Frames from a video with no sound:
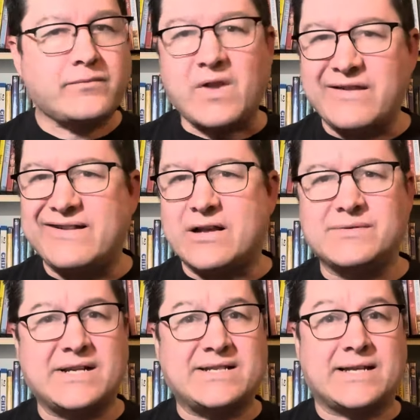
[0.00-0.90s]
she comes
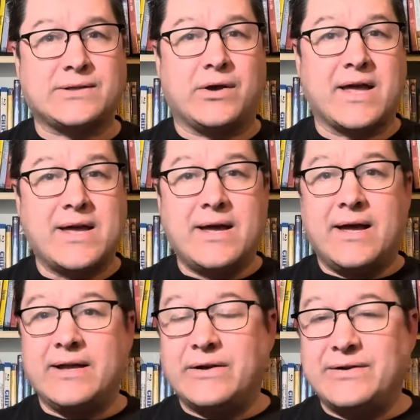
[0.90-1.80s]
in and says, look,
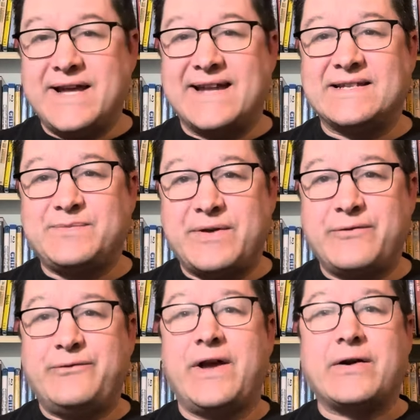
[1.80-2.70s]
you know, Dan has been
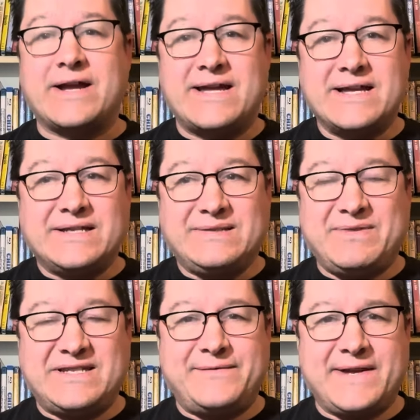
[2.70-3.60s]
very
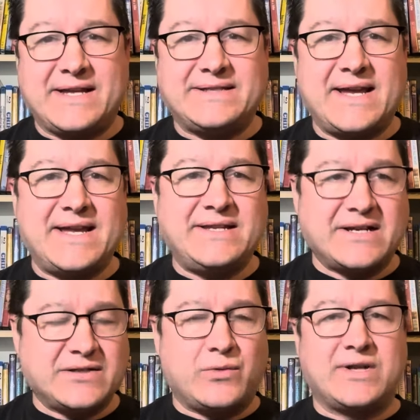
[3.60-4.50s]
specific in saying he
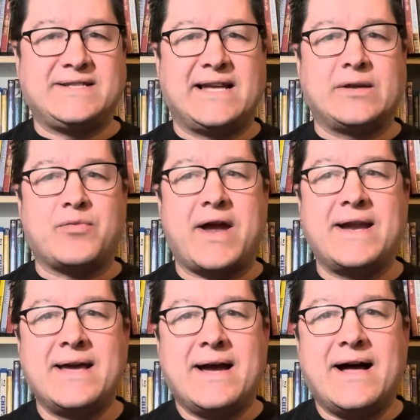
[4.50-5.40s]
doesn't want to celebrate.
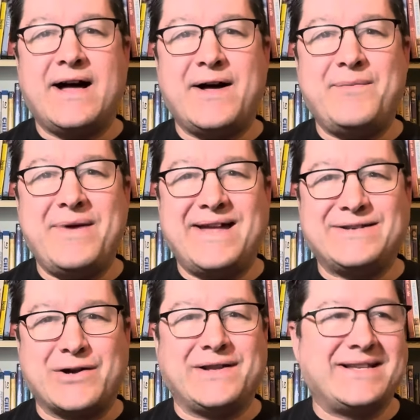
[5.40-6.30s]
And
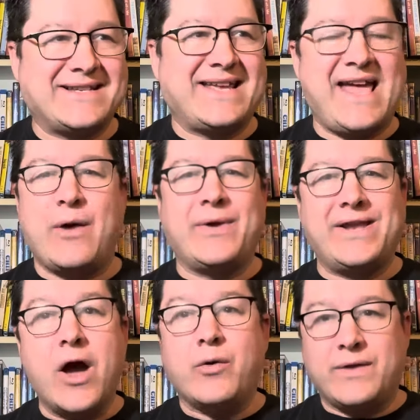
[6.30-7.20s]
Darlene's like, yeah, we
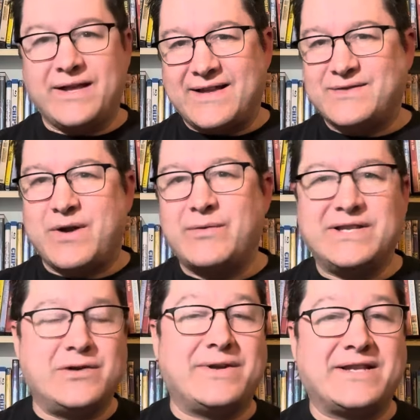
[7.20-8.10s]
know. Like, that's why we
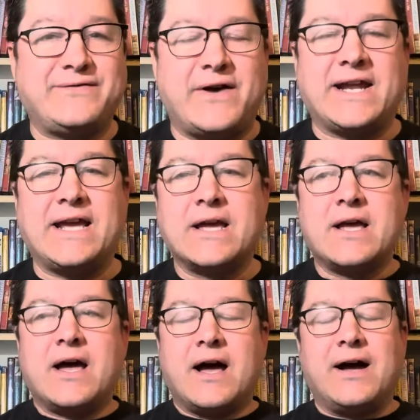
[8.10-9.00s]
do it. It's funny.
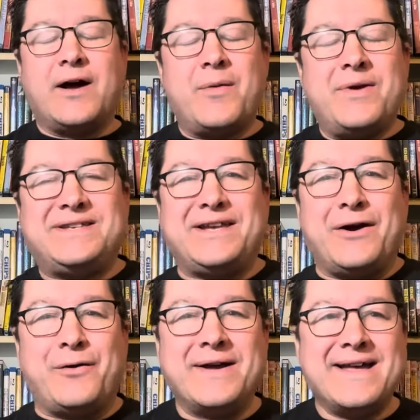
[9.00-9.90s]

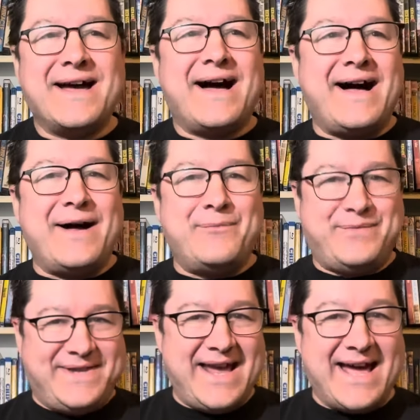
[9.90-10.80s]
So
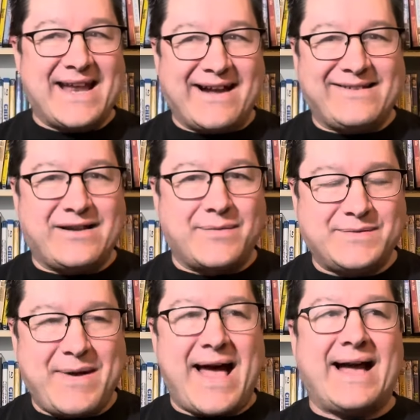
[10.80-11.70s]
Dan actually comes
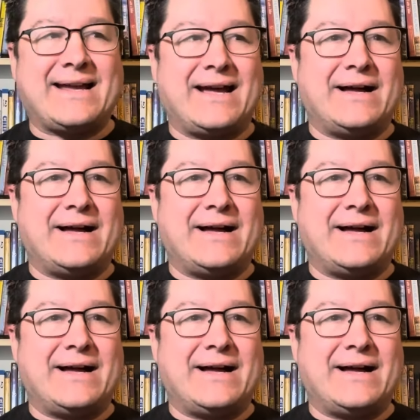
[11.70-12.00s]
back